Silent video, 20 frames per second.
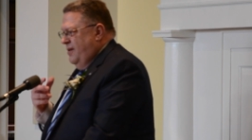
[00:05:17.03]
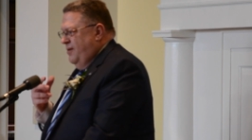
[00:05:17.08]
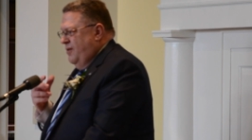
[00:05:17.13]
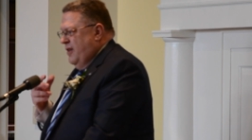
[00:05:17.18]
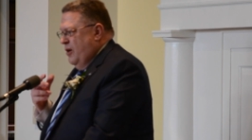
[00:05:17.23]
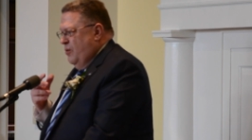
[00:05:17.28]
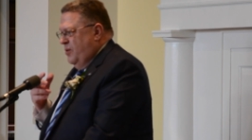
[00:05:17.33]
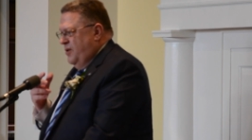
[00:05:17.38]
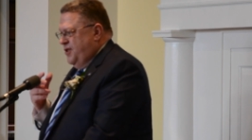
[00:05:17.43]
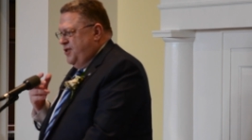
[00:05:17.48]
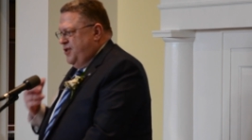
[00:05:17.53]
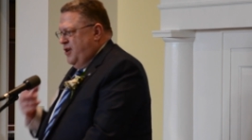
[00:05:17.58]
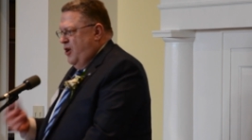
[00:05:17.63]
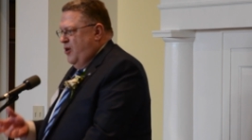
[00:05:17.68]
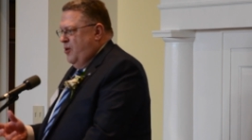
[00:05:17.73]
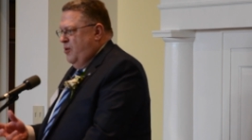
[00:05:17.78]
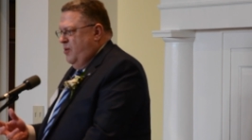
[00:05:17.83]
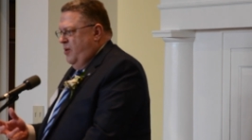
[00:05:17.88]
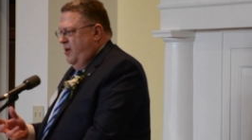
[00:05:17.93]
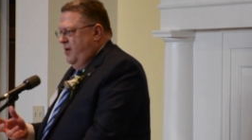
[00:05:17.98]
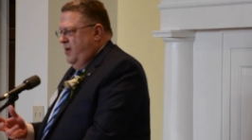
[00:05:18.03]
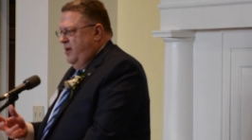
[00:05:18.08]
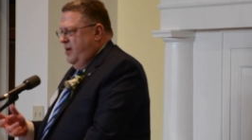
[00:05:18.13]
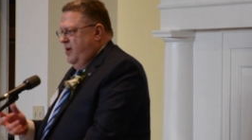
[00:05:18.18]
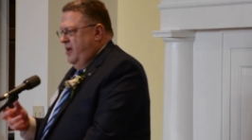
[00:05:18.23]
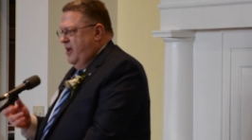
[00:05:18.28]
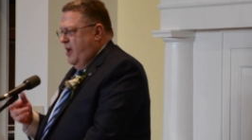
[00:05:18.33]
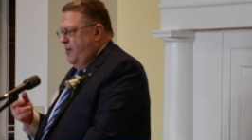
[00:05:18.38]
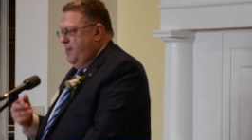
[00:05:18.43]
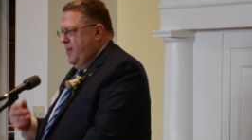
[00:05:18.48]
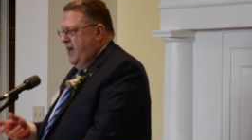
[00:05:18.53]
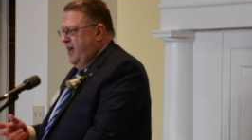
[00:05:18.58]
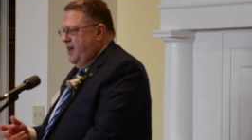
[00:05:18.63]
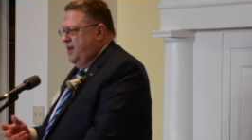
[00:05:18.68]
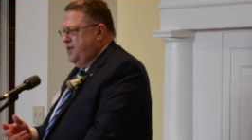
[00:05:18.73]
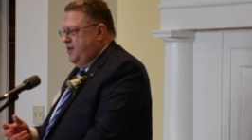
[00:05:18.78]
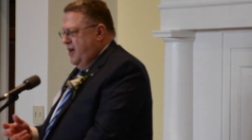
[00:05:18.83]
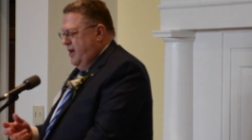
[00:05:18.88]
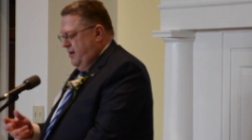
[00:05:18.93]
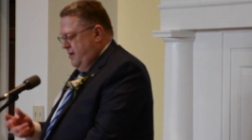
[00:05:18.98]
they were so
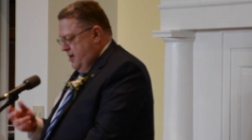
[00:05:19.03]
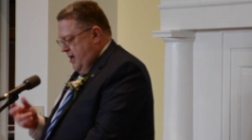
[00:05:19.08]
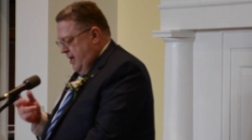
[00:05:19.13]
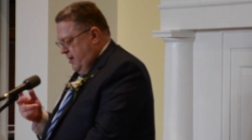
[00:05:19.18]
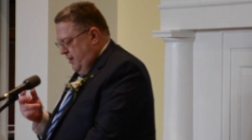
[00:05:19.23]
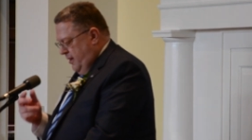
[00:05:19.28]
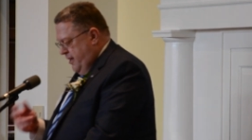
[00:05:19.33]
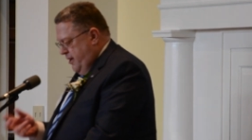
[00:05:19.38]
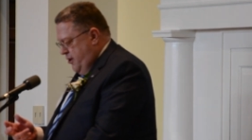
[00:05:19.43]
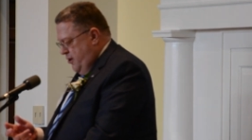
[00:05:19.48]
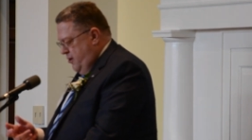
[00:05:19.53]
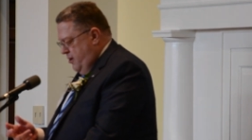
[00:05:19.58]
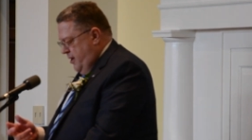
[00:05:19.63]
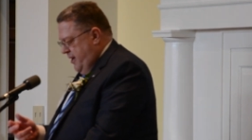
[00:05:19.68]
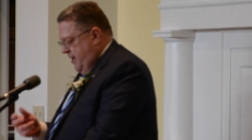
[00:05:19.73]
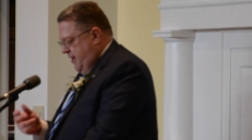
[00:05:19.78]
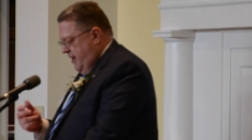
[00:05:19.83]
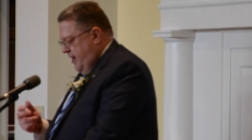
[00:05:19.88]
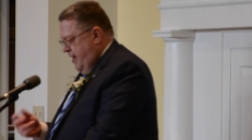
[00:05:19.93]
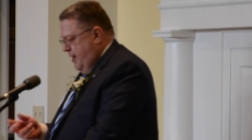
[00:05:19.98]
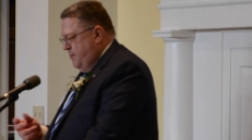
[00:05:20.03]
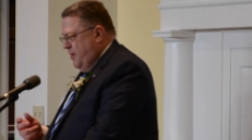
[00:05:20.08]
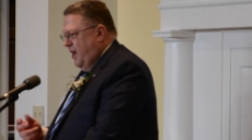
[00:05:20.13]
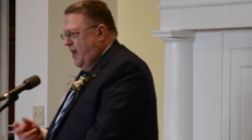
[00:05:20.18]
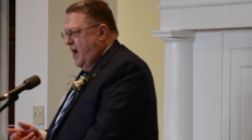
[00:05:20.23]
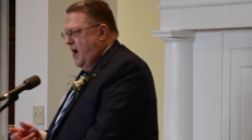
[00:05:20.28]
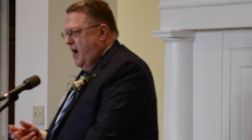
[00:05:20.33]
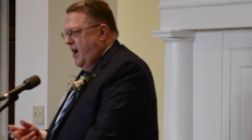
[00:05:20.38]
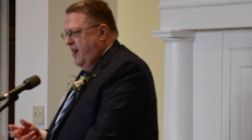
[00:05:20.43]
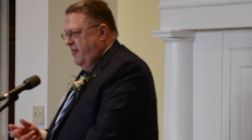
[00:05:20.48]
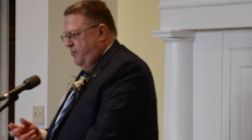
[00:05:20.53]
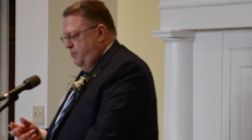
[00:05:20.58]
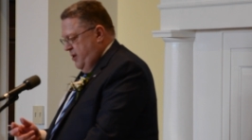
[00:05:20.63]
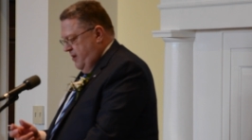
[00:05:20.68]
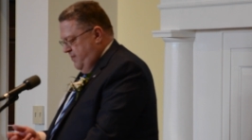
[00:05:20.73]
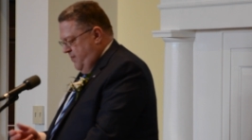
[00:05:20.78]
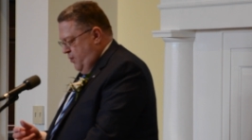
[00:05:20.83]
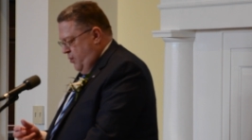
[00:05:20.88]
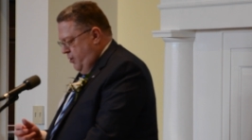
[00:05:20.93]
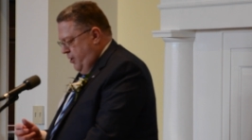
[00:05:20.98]
amazing they literally came alive
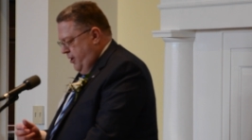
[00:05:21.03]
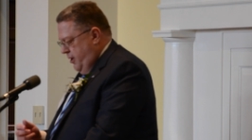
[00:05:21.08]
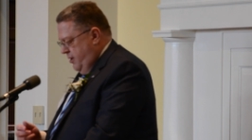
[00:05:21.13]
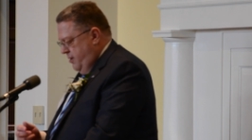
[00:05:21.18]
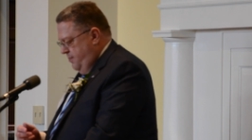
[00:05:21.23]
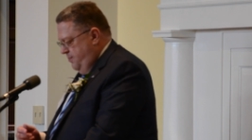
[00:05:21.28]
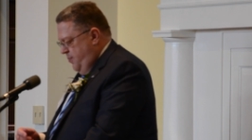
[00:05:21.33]
before you.